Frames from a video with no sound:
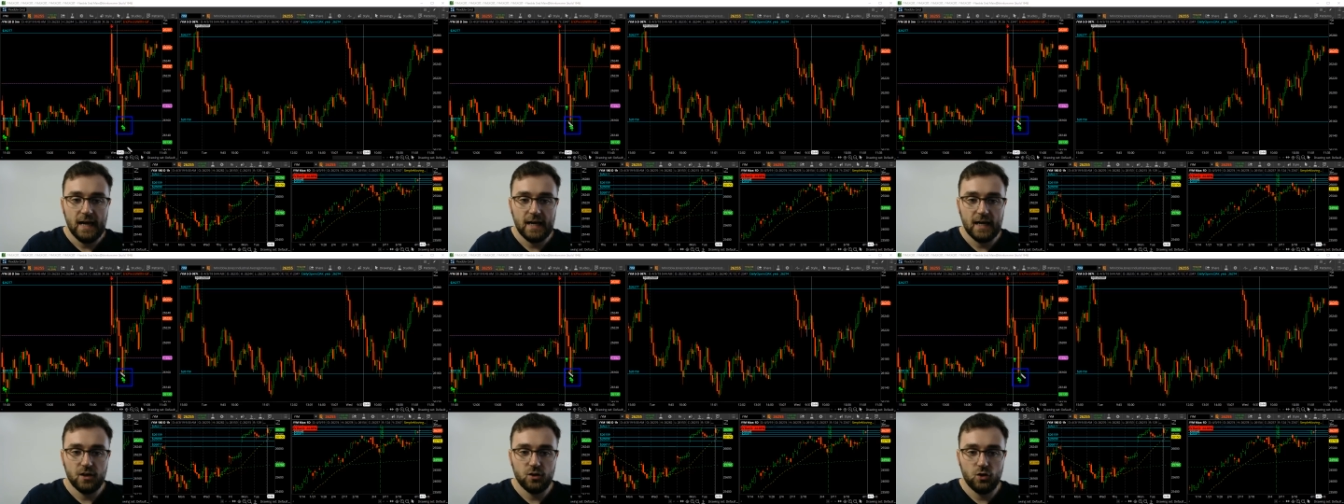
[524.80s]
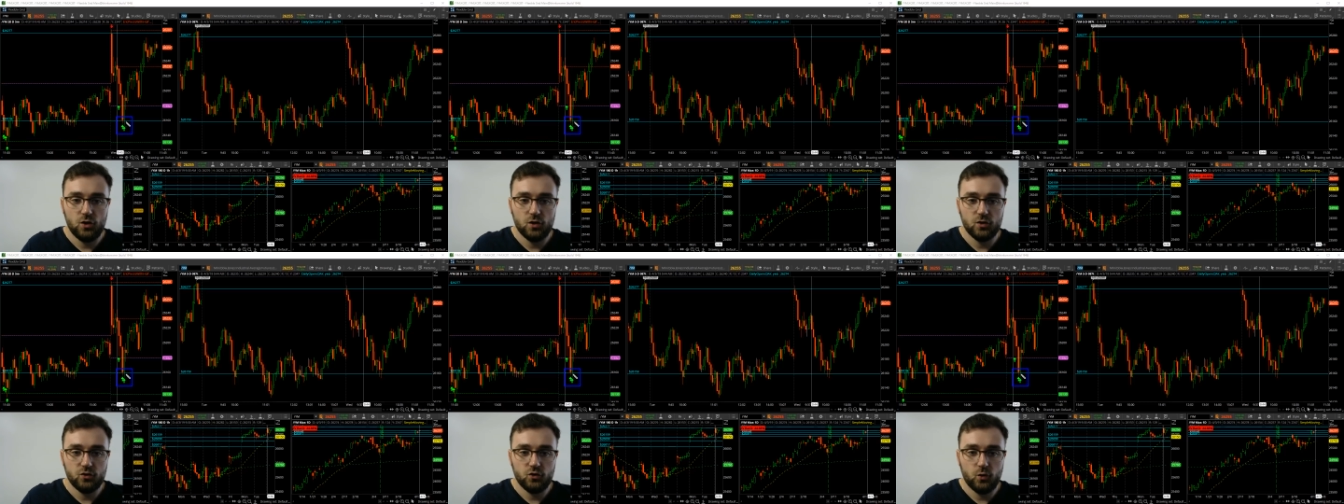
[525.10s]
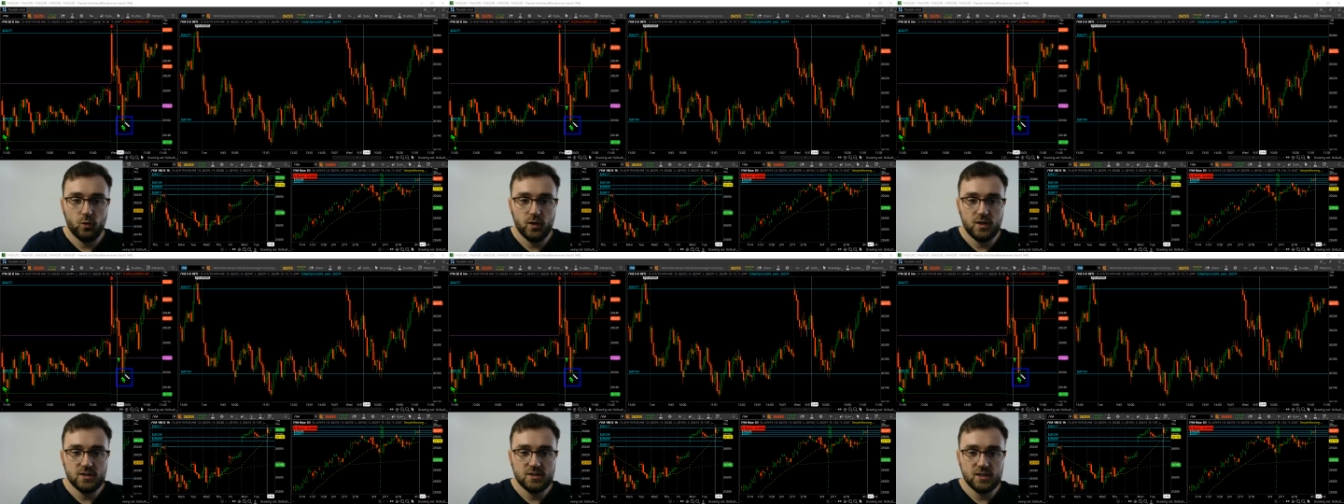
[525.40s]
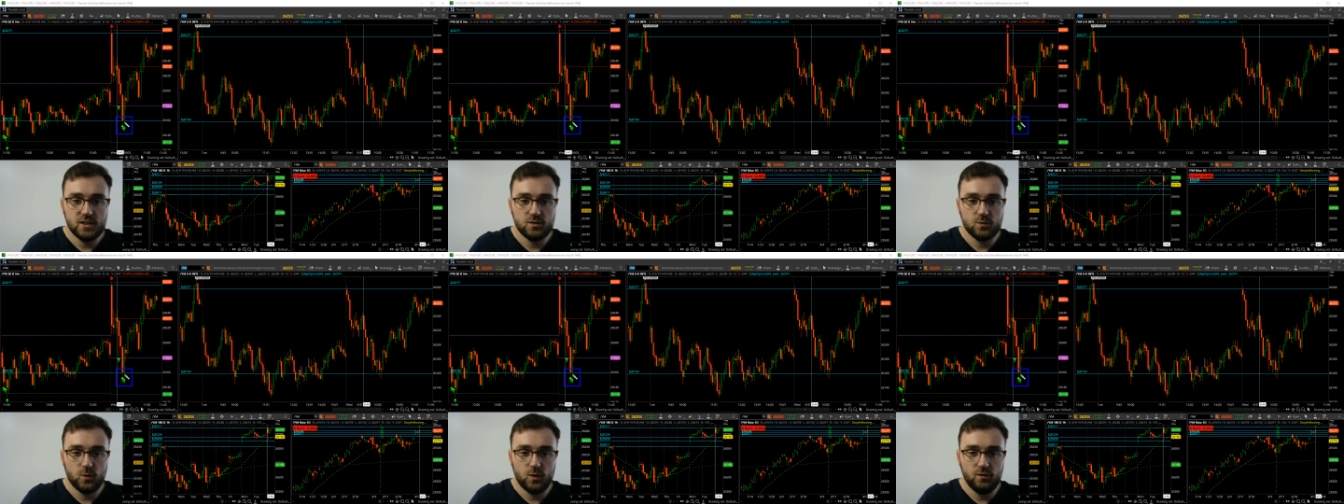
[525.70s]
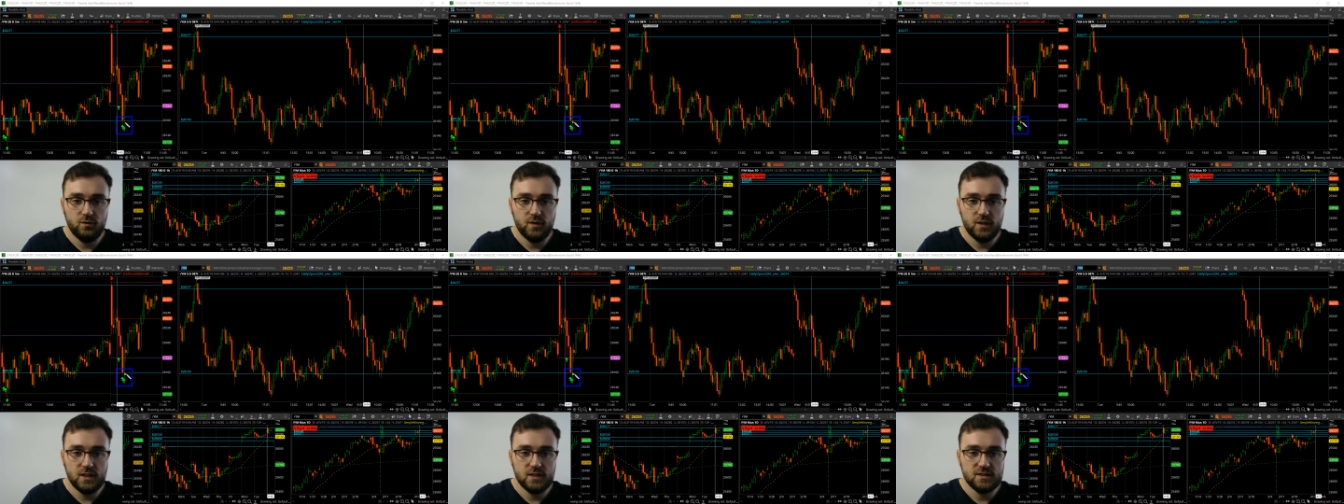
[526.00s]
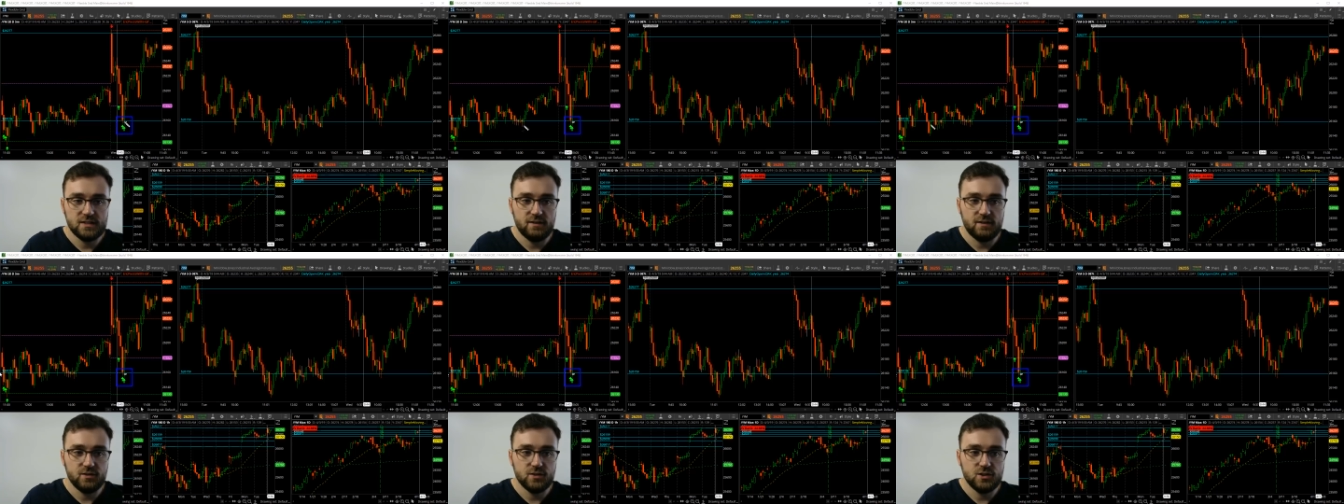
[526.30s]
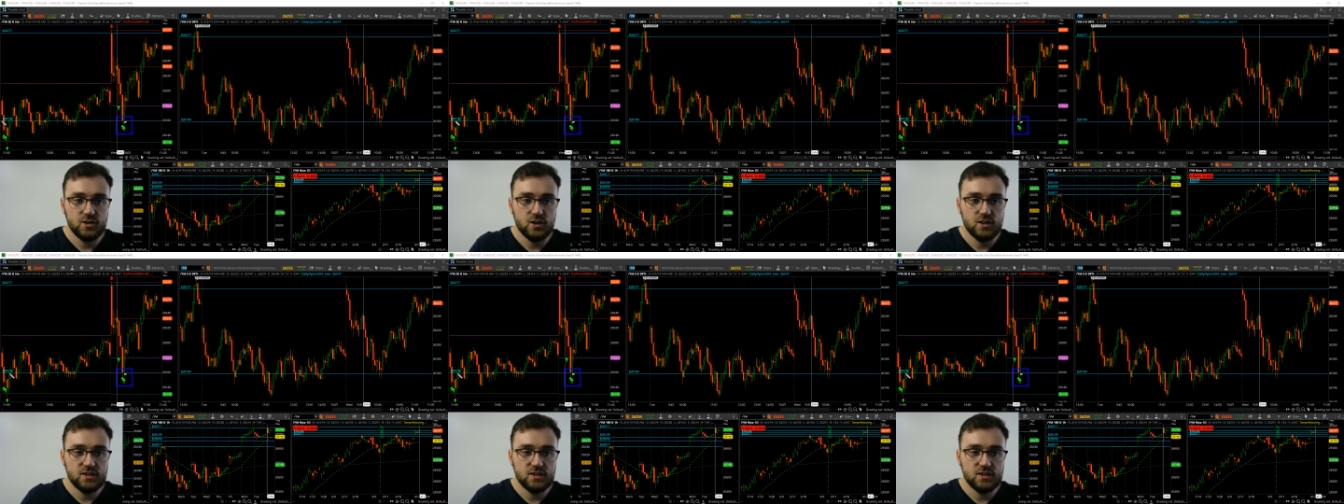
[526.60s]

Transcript: I got long 26,157s.